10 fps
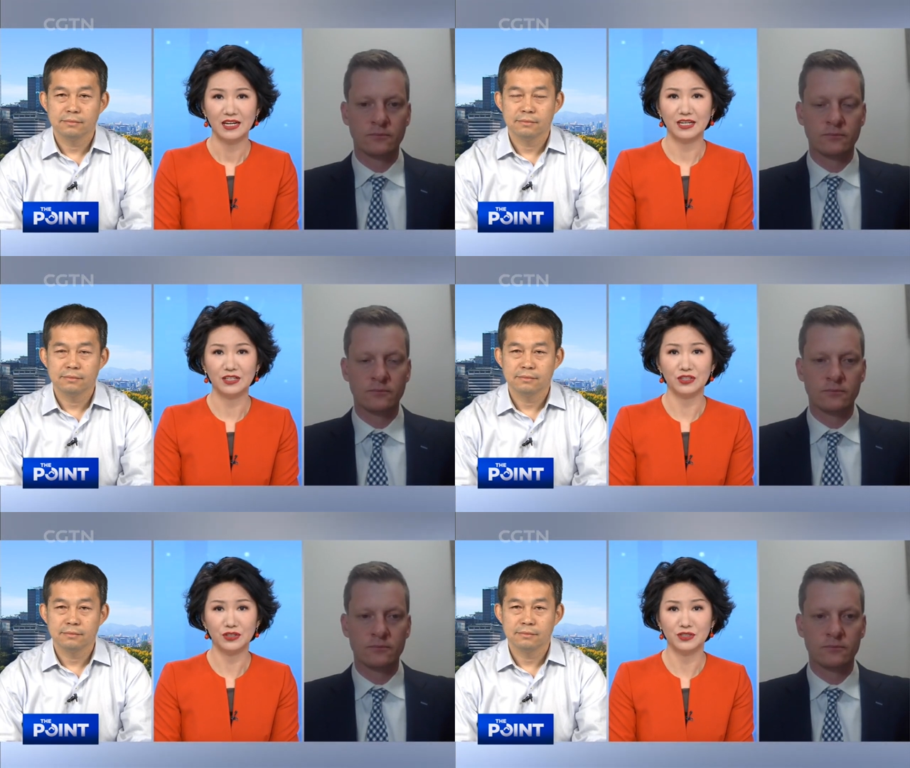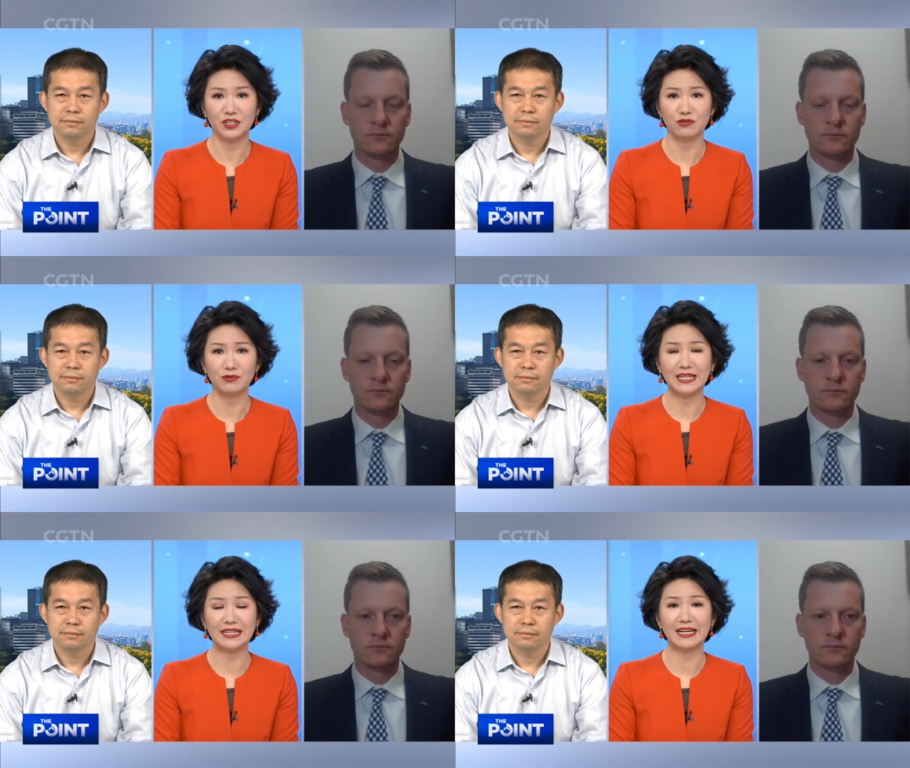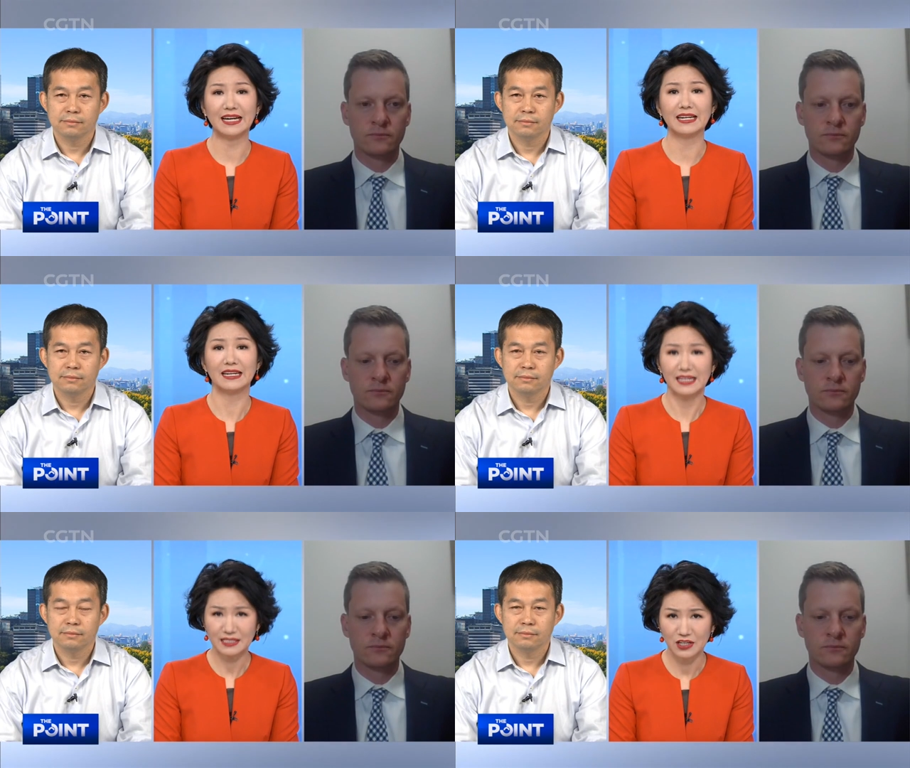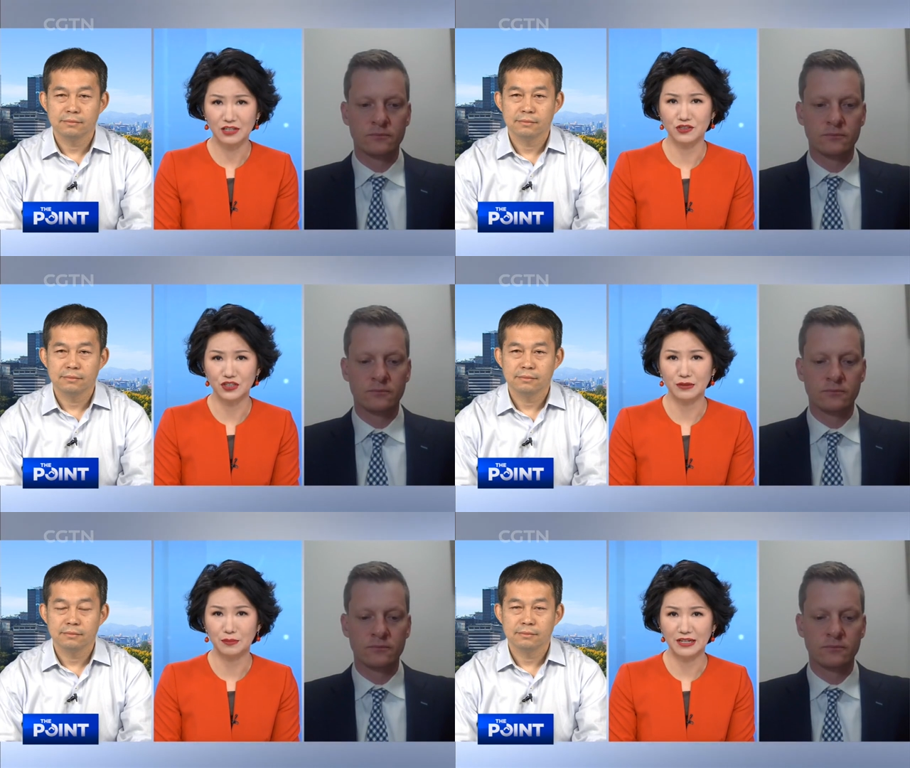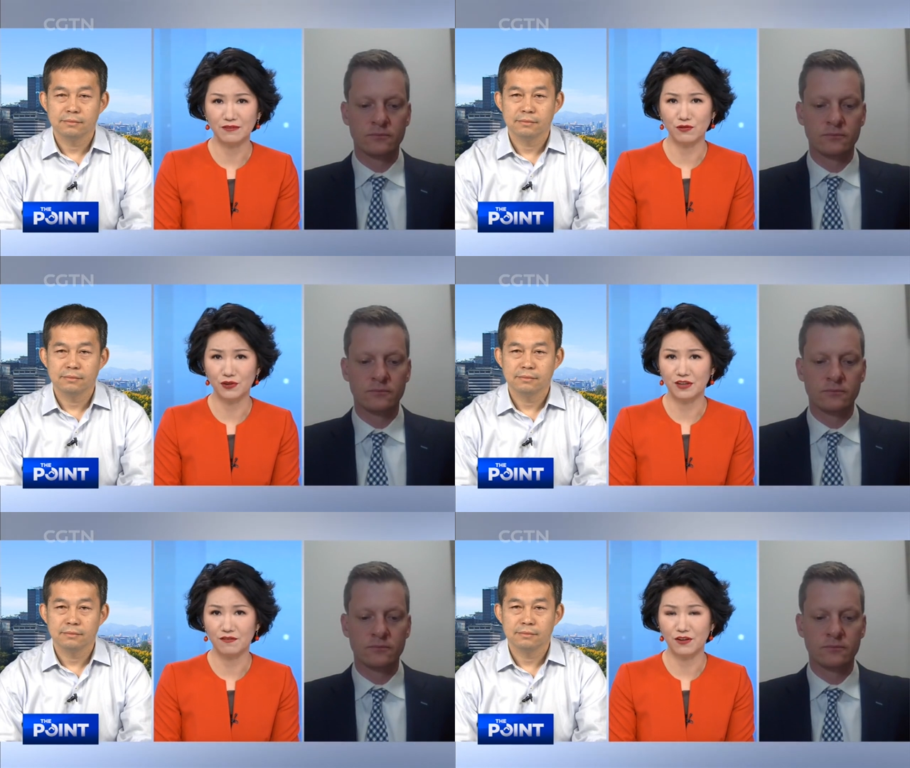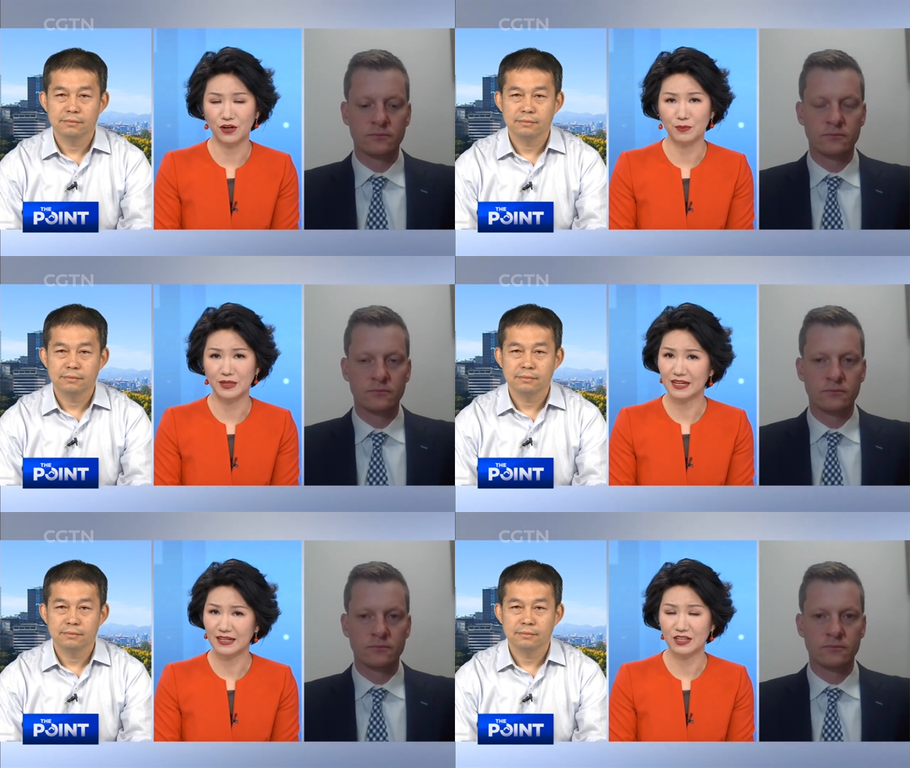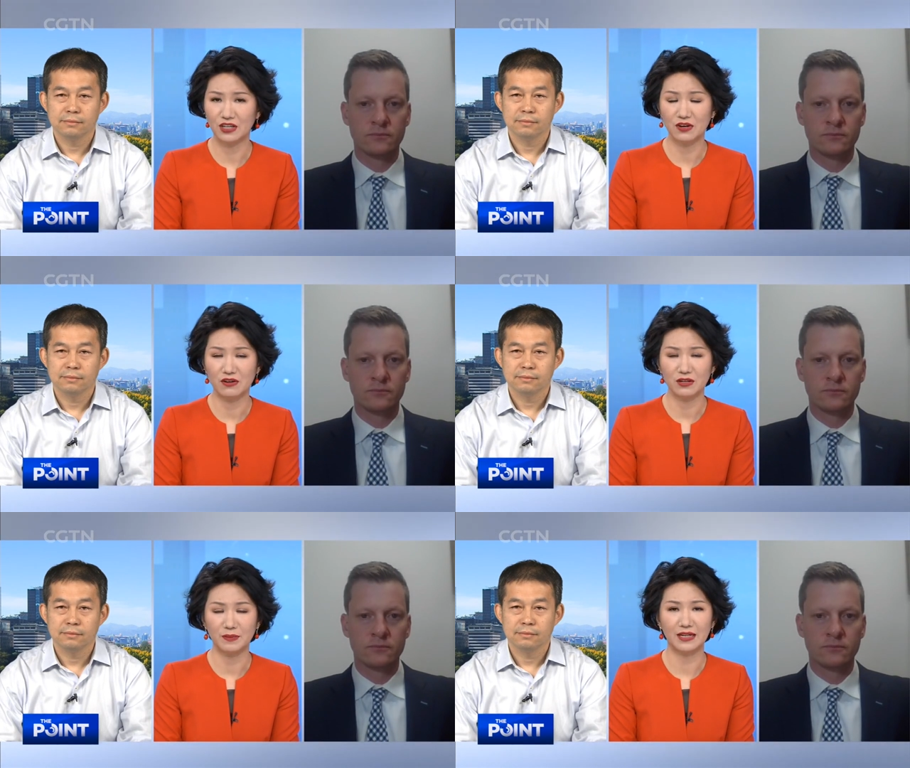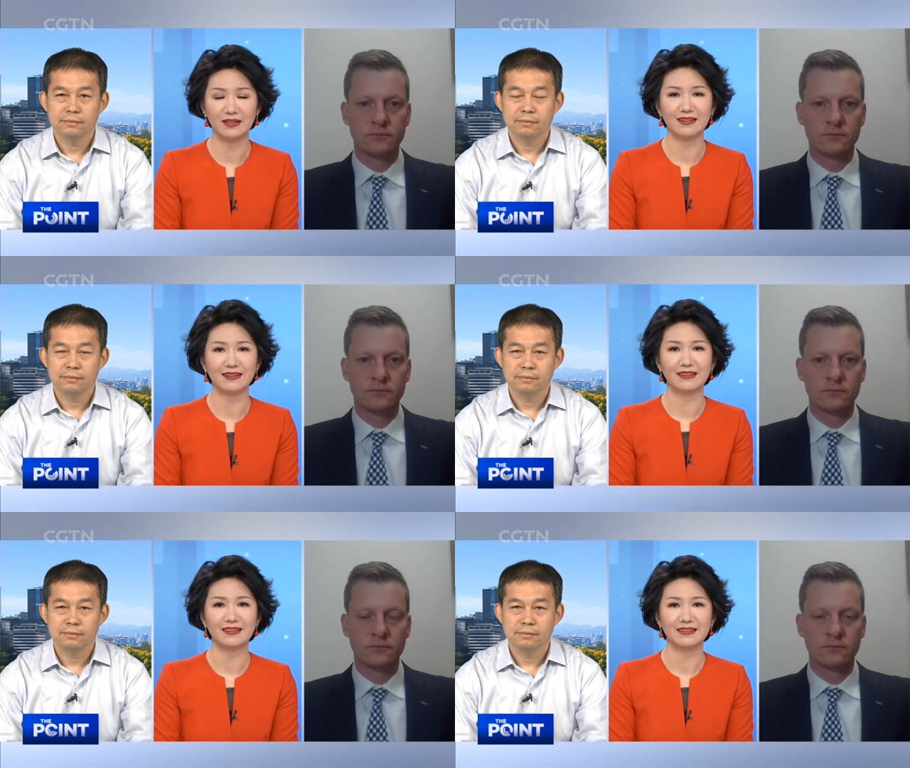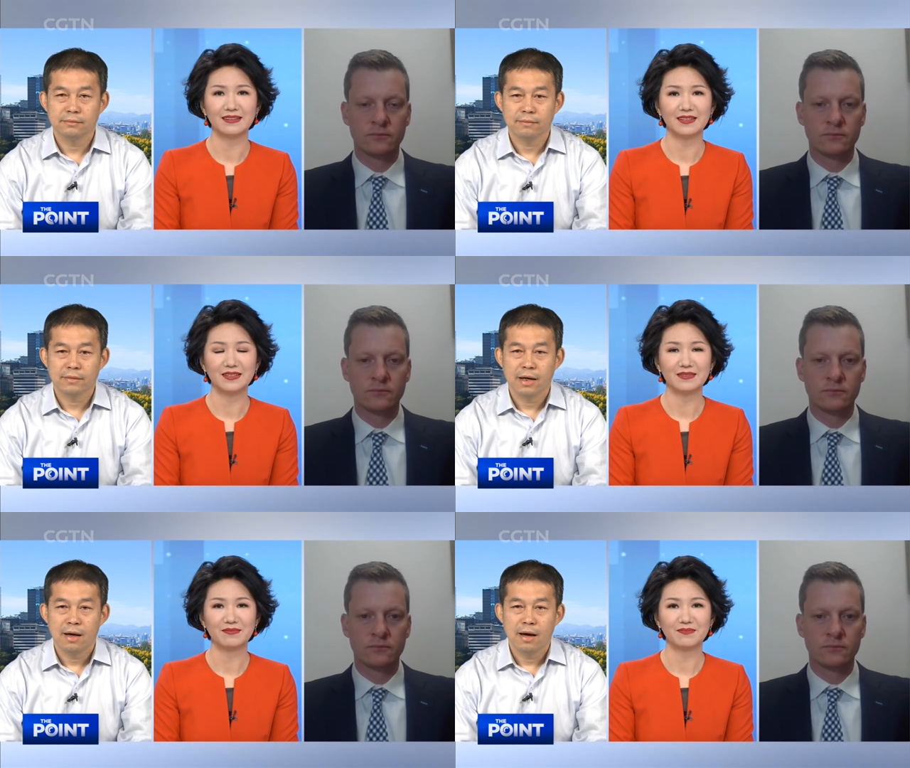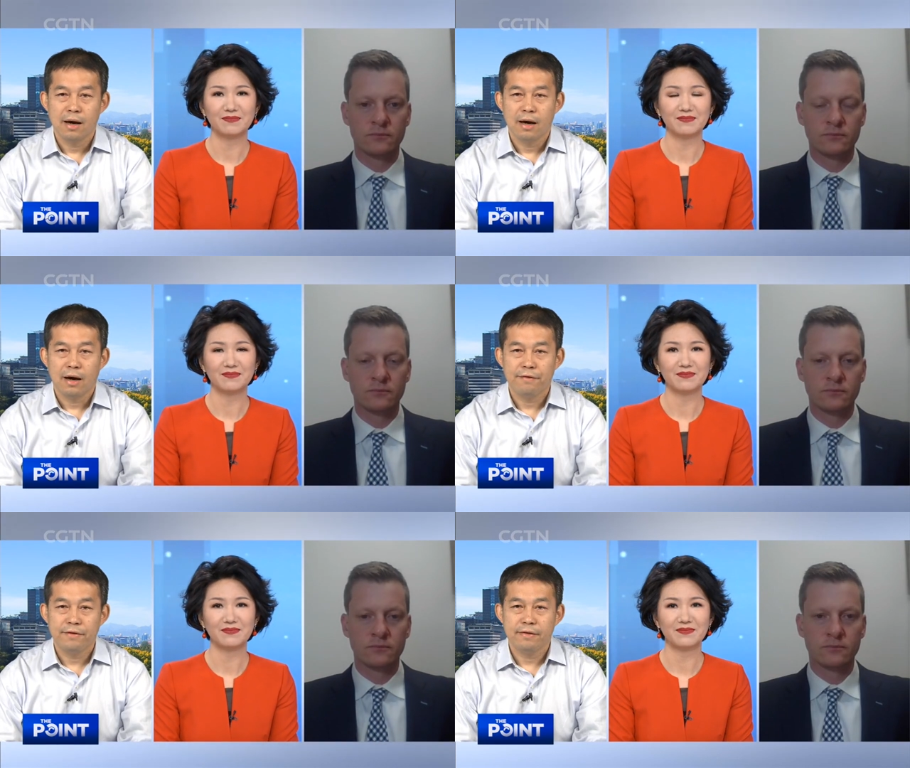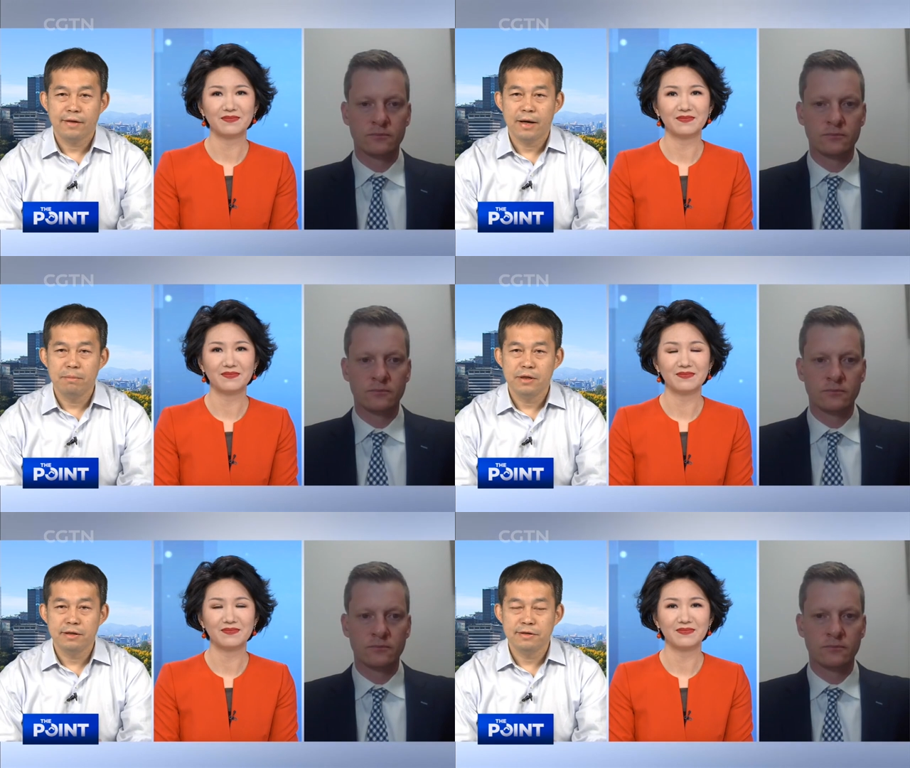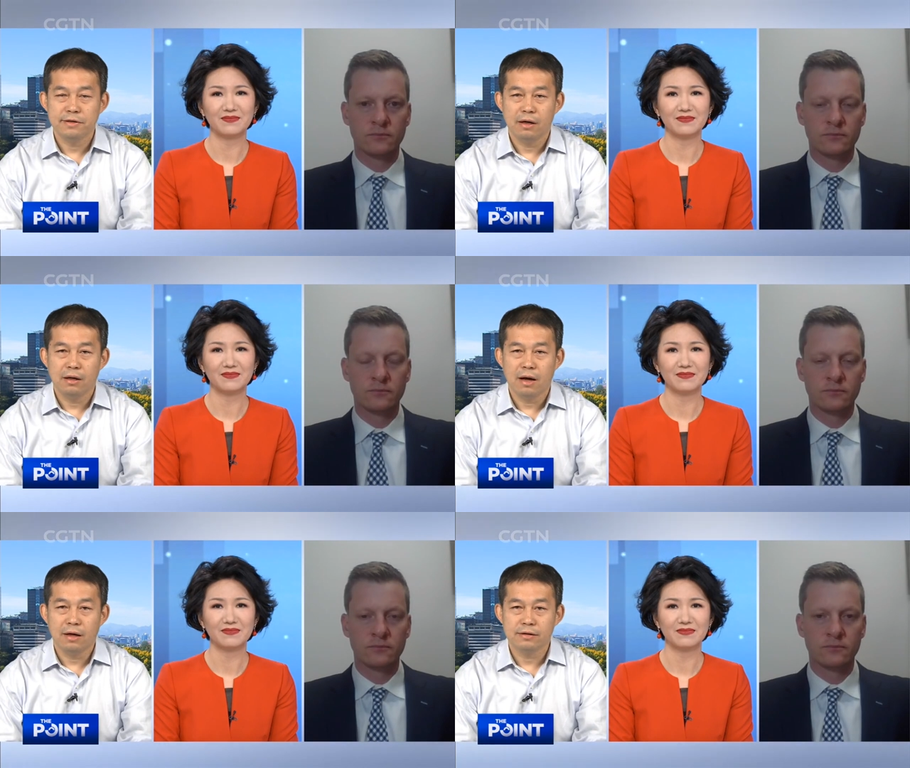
Speaker 1: in using green and less energy mean for the environment and the economy?
Speaker 2: I think that means a lot.